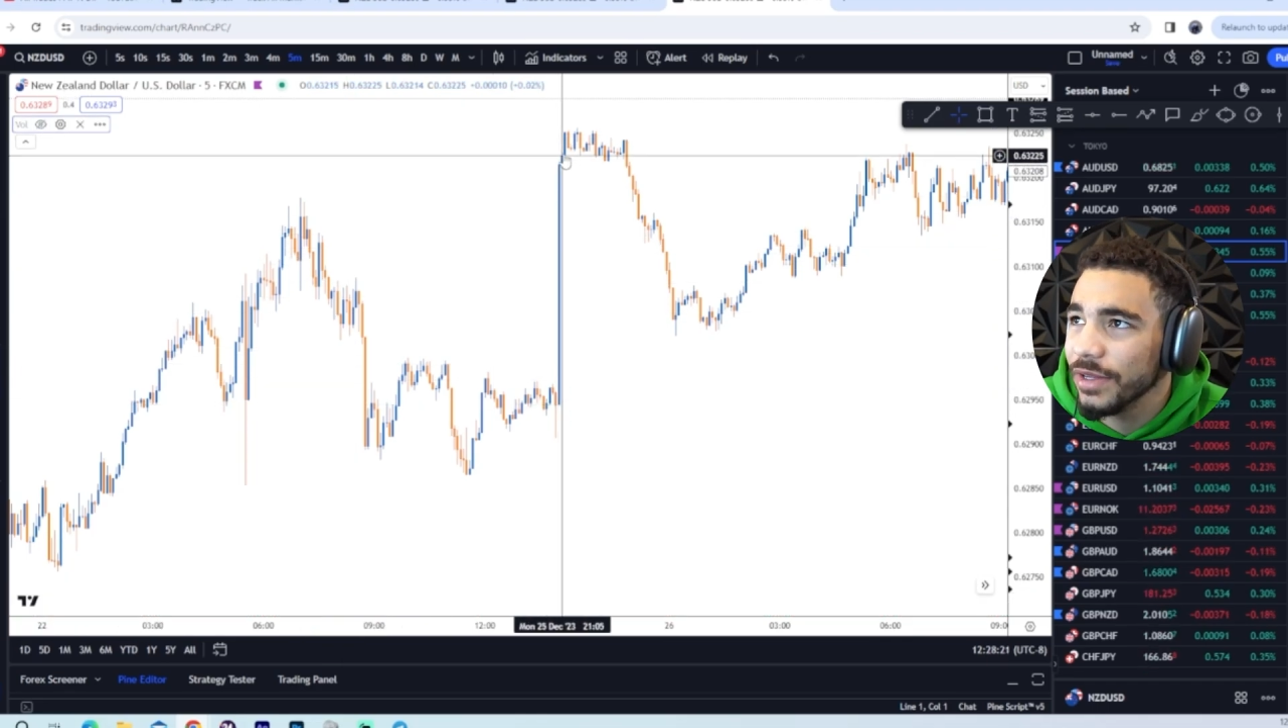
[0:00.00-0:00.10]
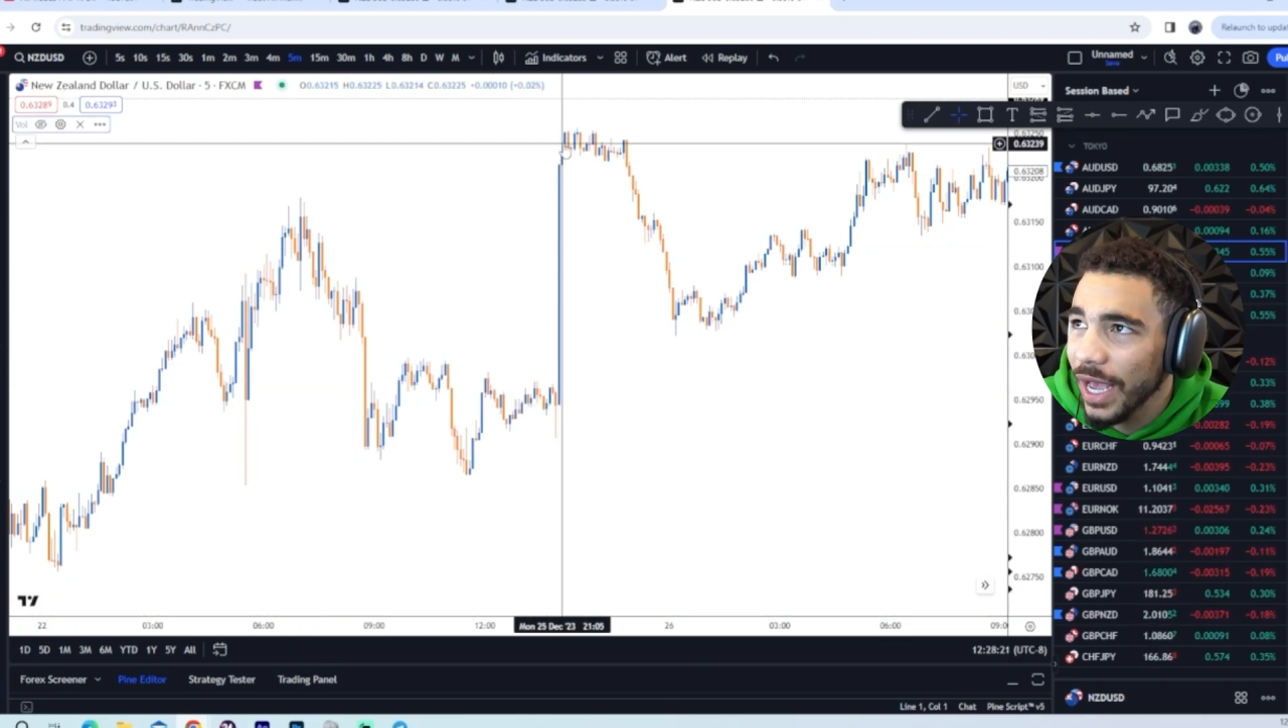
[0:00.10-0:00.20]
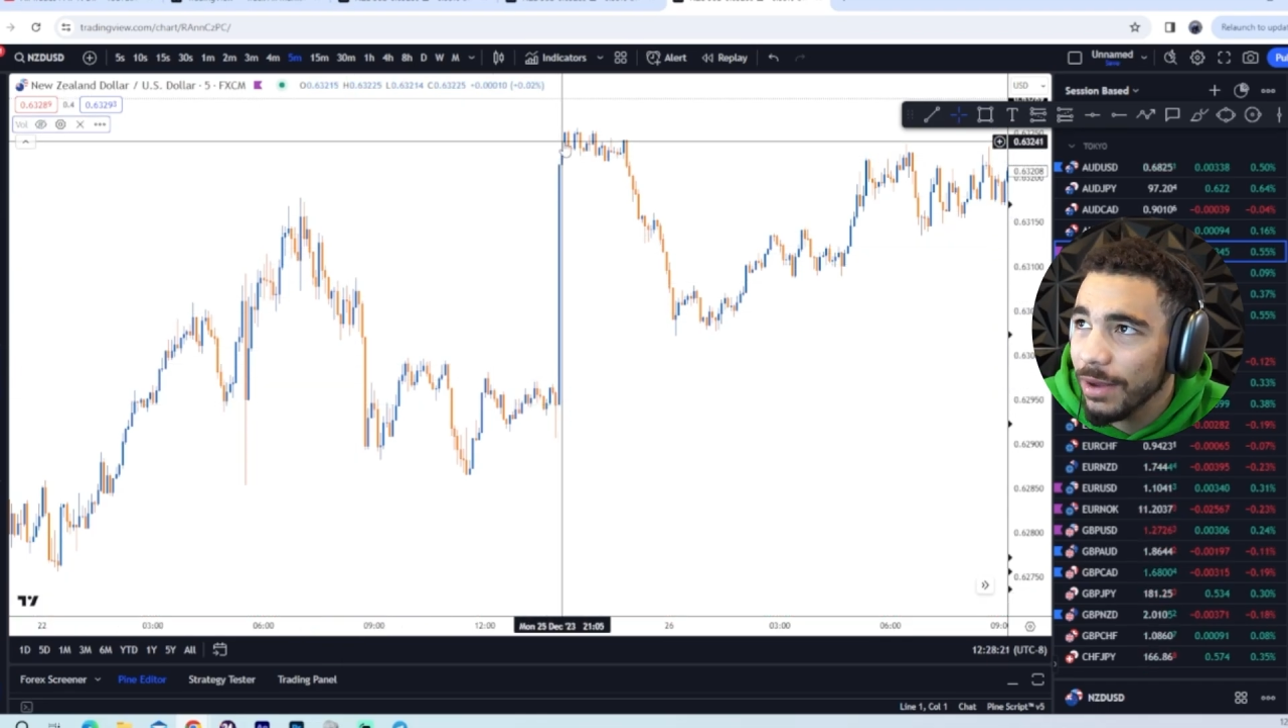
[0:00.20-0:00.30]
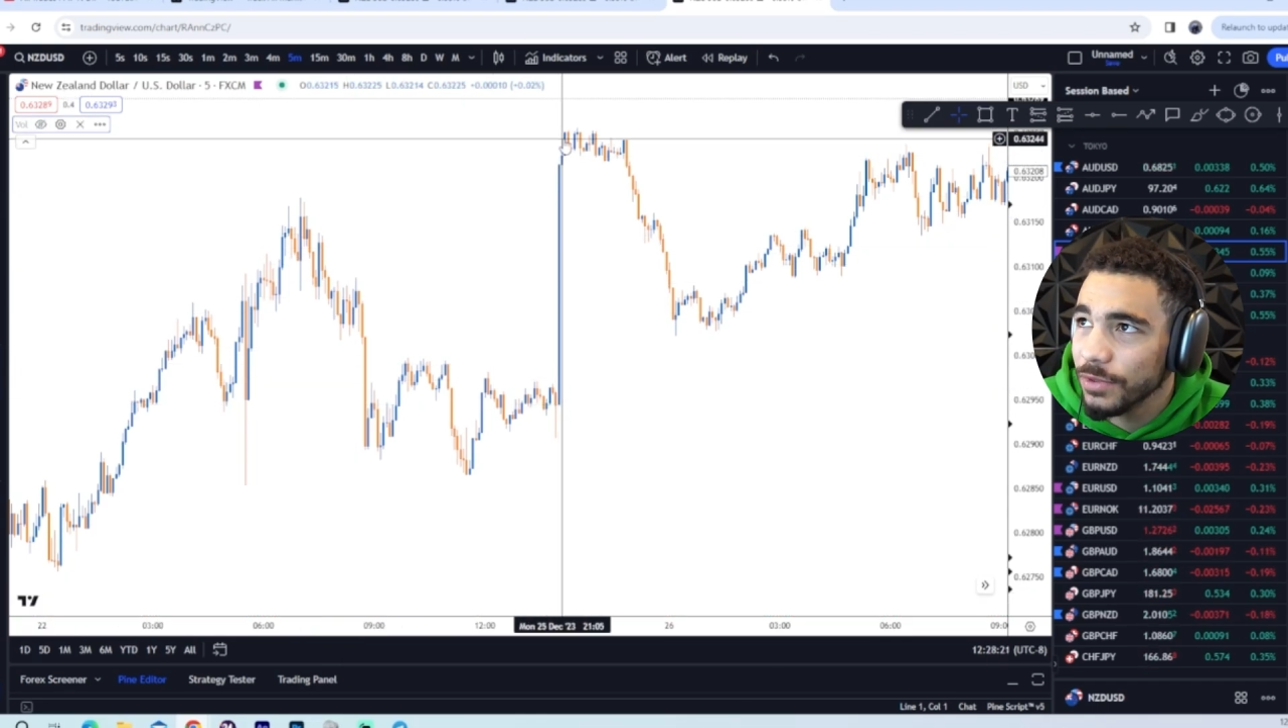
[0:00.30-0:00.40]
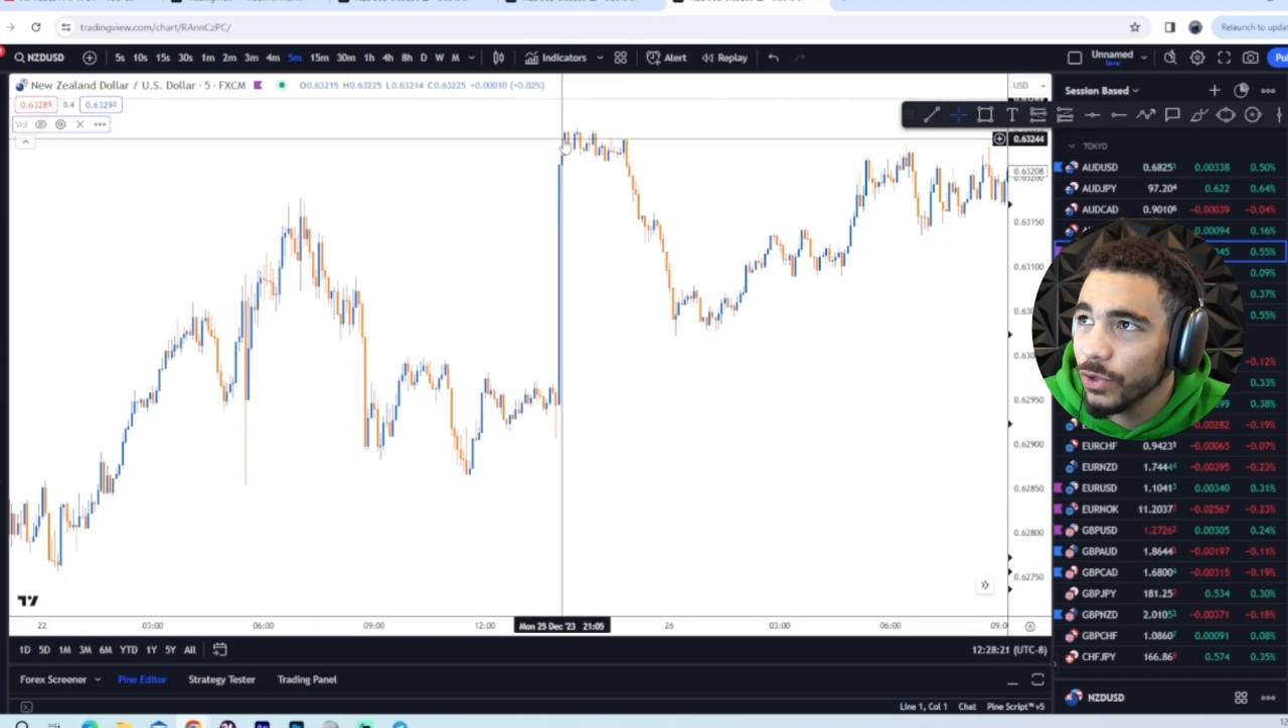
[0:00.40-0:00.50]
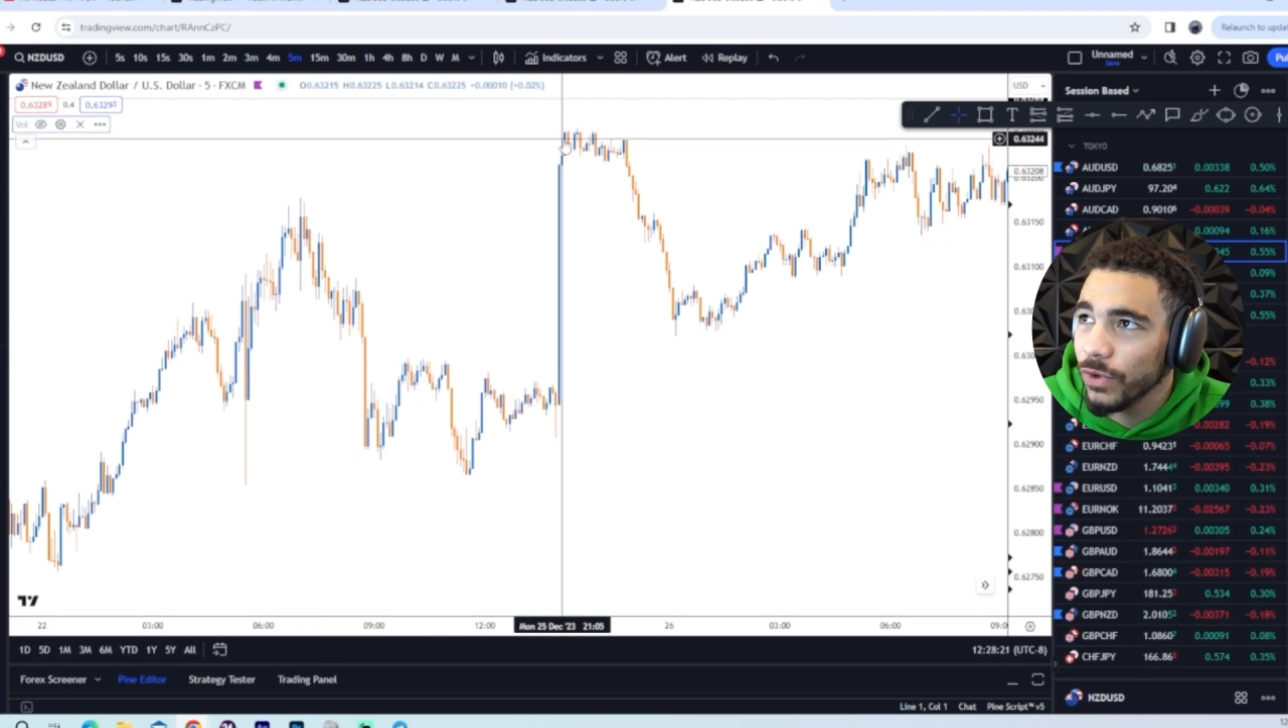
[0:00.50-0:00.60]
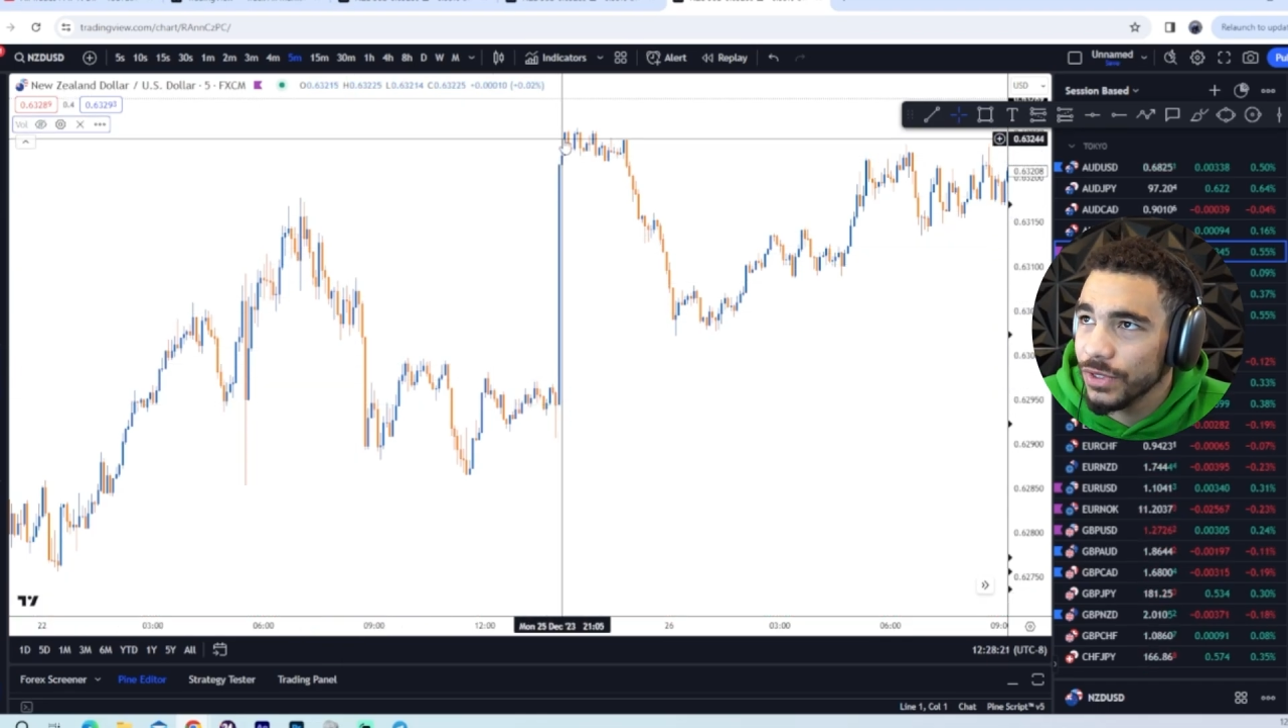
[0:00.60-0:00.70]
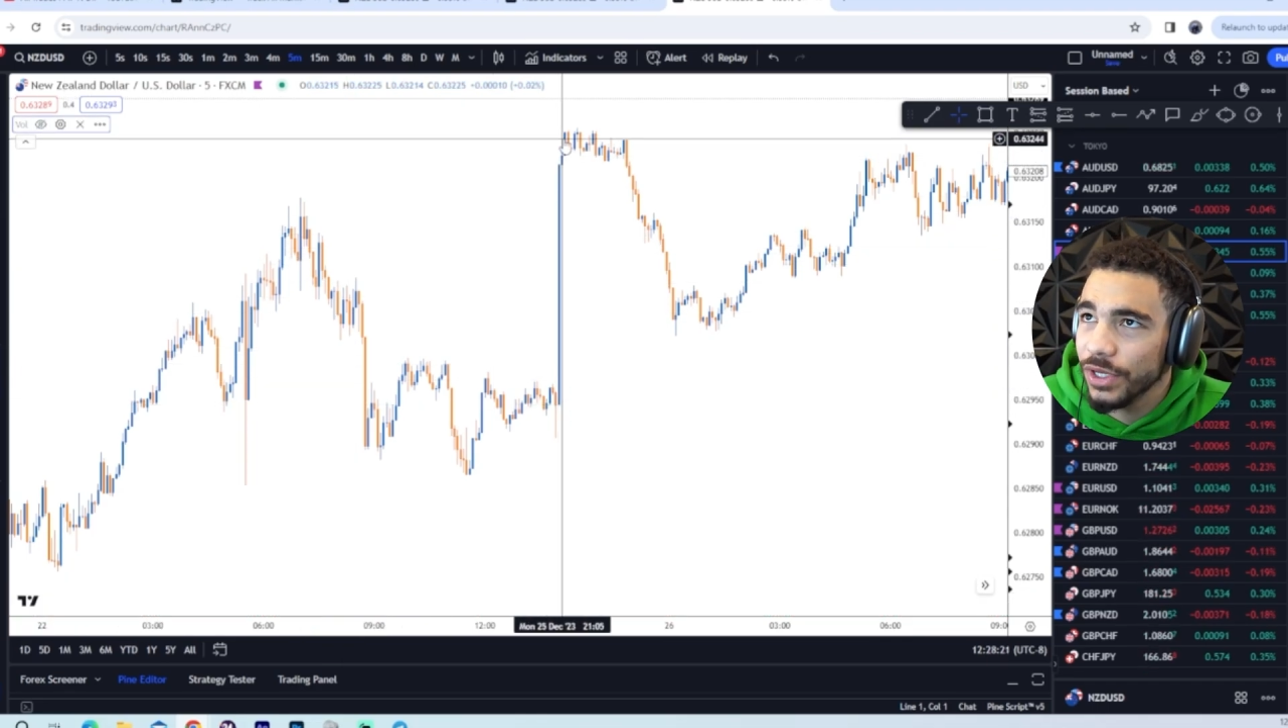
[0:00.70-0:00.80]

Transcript: gap towards